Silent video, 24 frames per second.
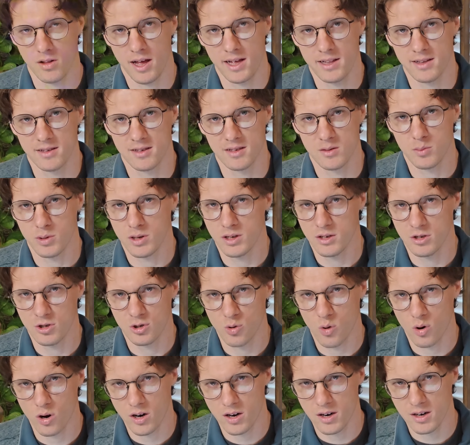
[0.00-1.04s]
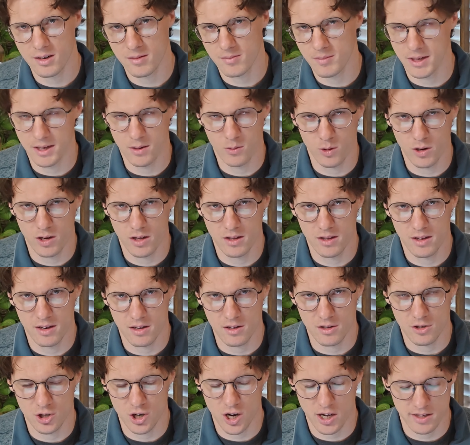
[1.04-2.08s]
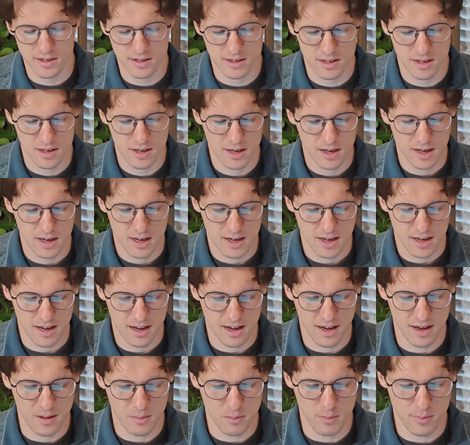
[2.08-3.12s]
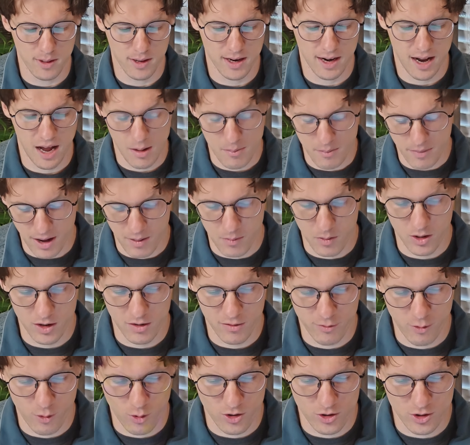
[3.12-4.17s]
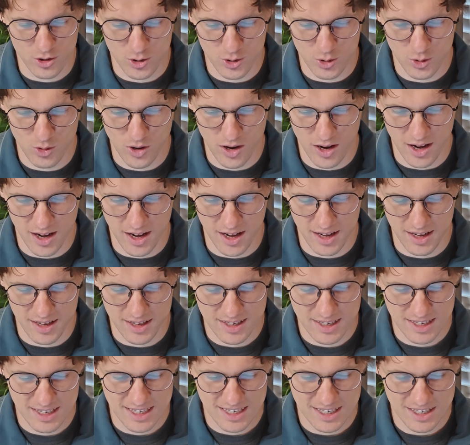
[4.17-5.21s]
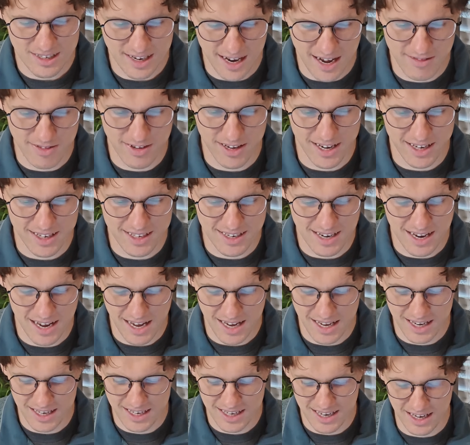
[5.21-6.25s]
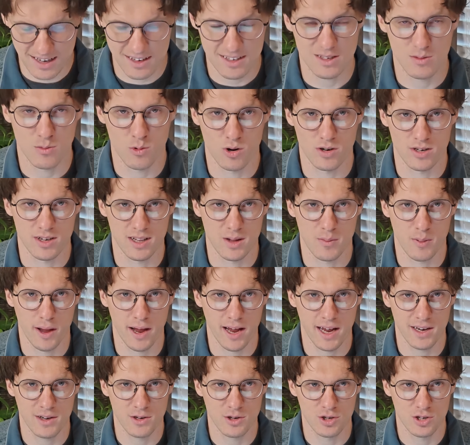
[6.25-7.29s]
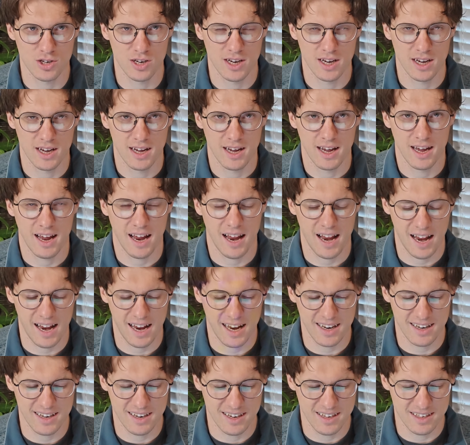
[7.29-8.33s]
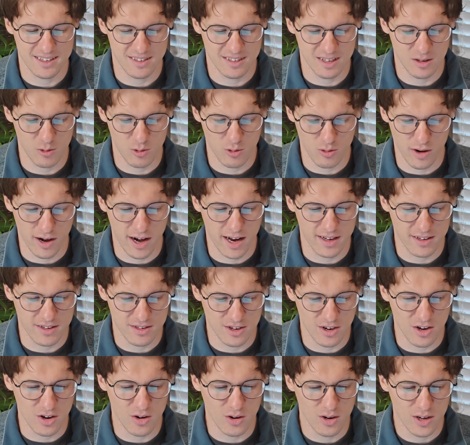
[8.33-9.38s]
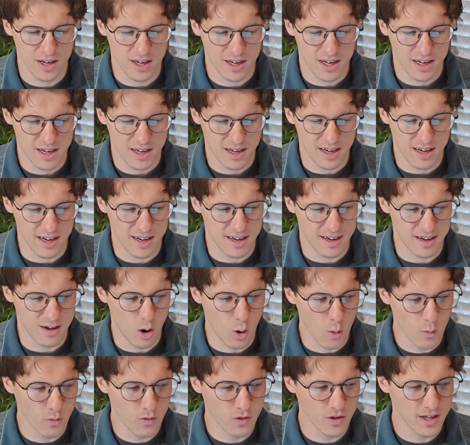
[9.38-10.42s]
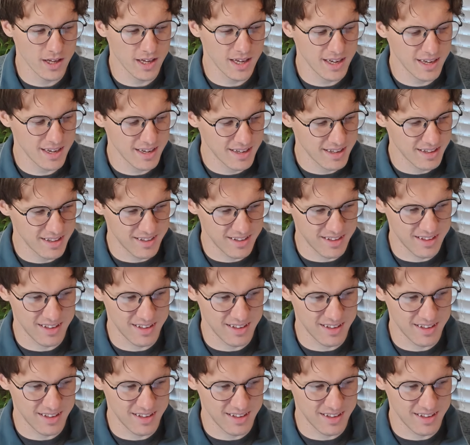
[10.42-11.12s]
lends to be shorter, it'll adjust. But I'm looking forward to diving in today, getting some words on the page, and seeing where we're at. So hopefully